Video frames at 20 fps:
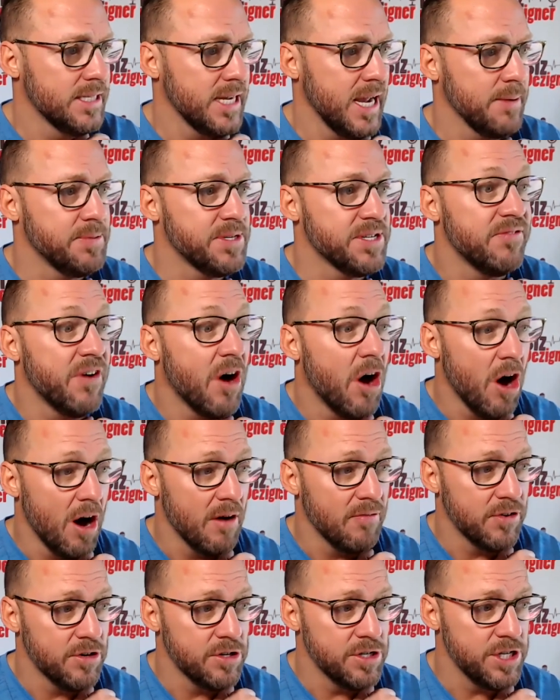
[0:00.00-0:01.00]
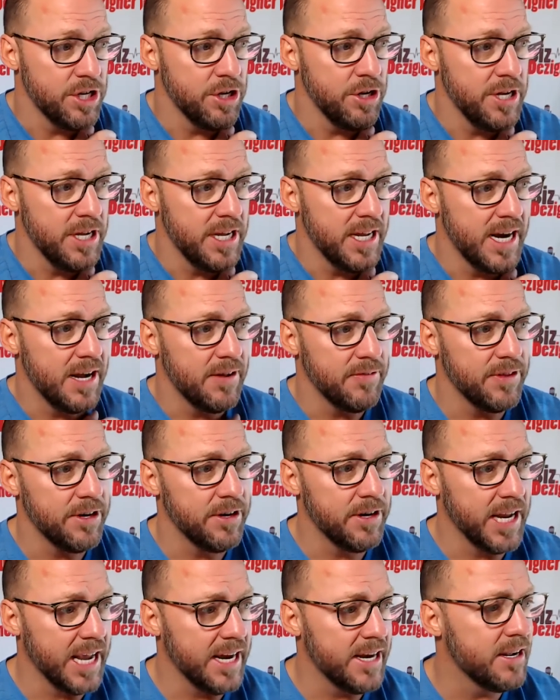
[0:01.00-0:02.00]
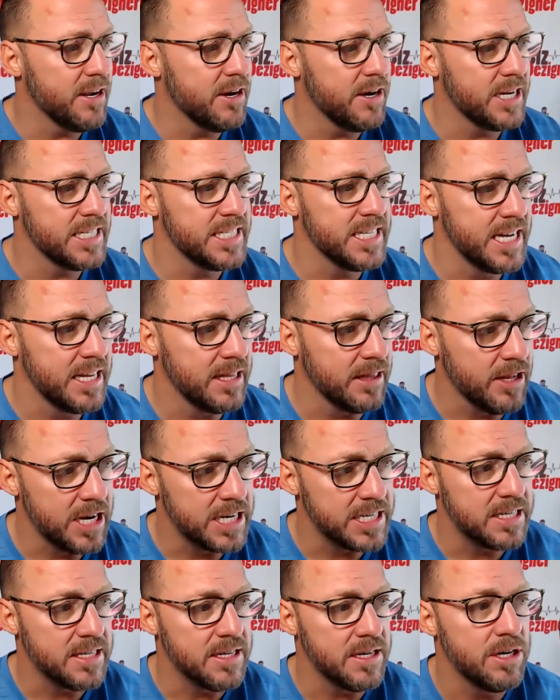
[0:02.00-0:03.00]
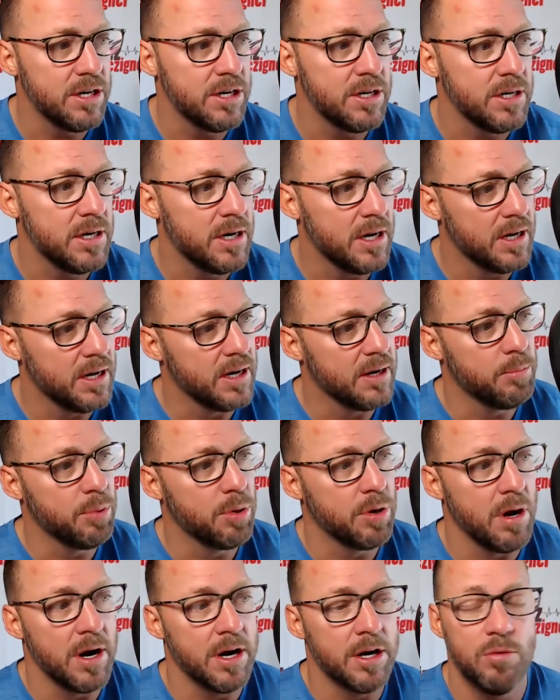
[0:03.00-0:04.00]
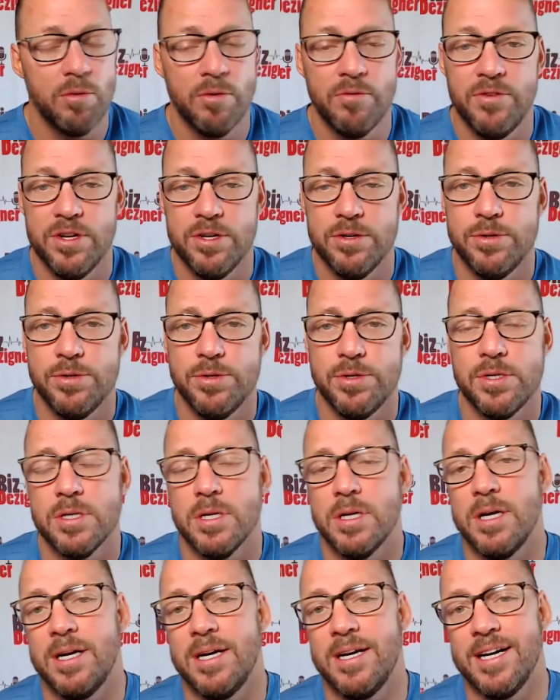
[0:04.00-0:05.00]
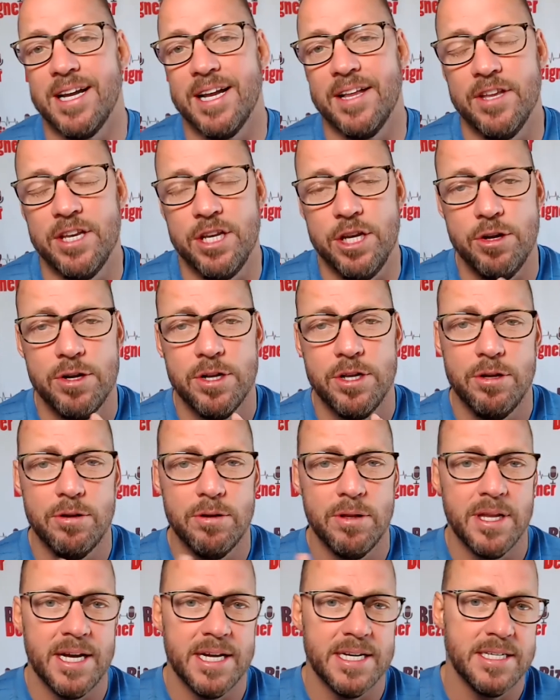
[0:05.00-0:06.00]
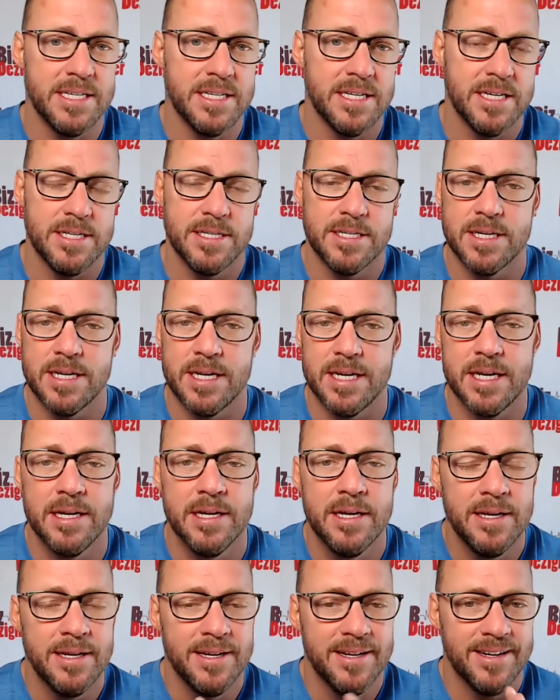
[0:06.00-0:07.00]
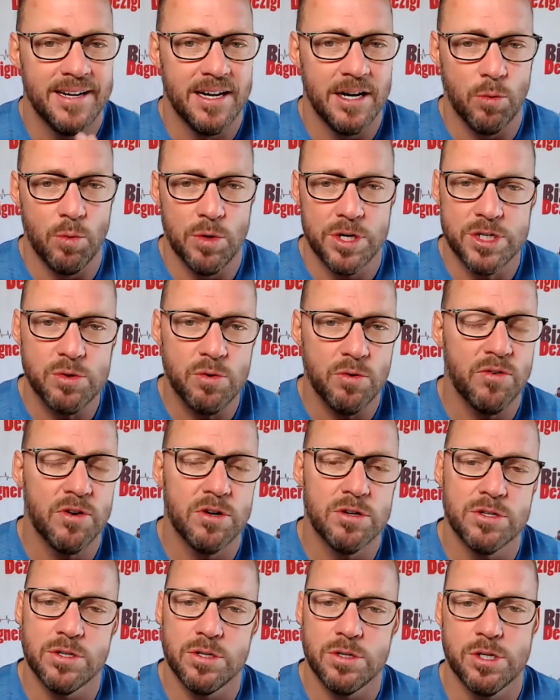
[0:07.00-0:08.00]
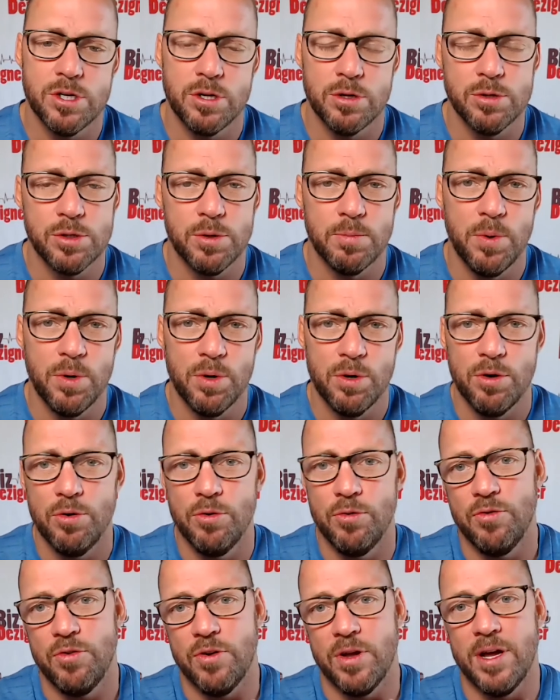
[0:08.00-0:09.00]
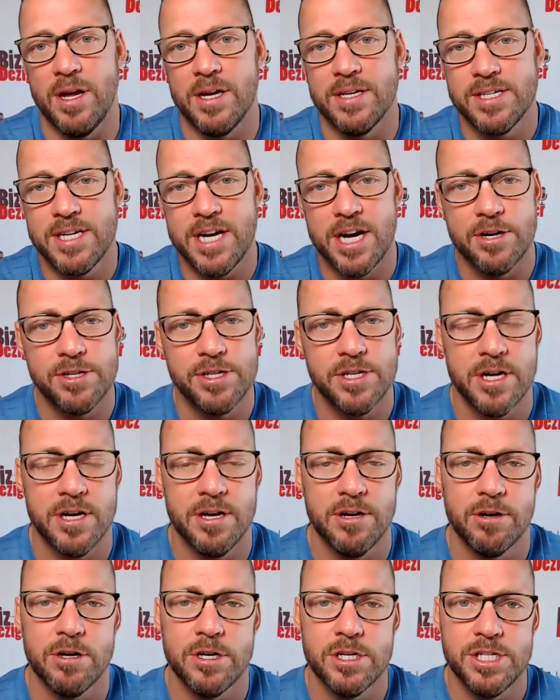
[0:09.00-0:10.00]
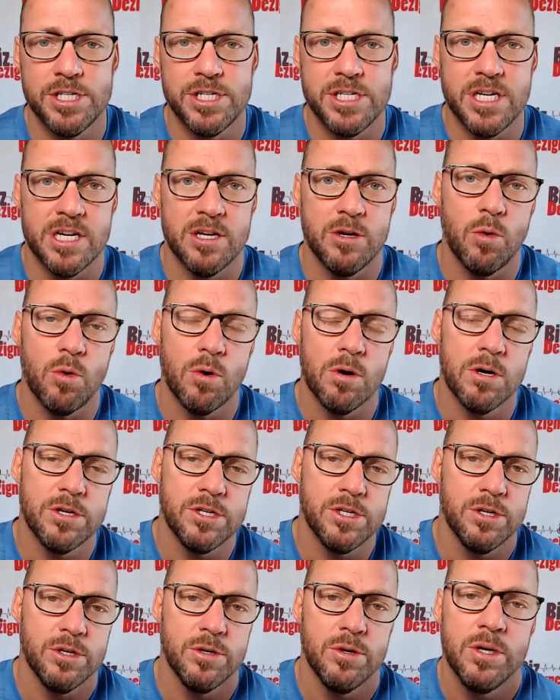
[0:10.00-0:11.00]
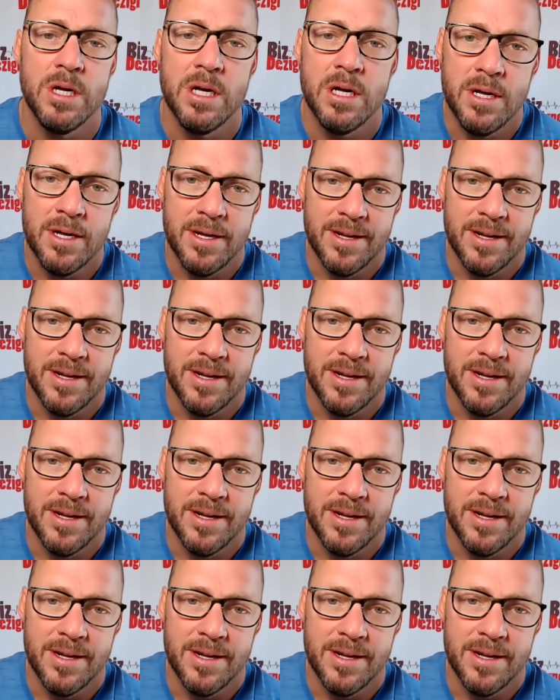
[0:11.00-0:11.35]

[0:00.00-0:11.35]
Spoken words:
types of offers that you can get out there: gated content, loss leader, product reviews, and then you can utilize things like risk reversal, social proof, scarcity and urgency in order to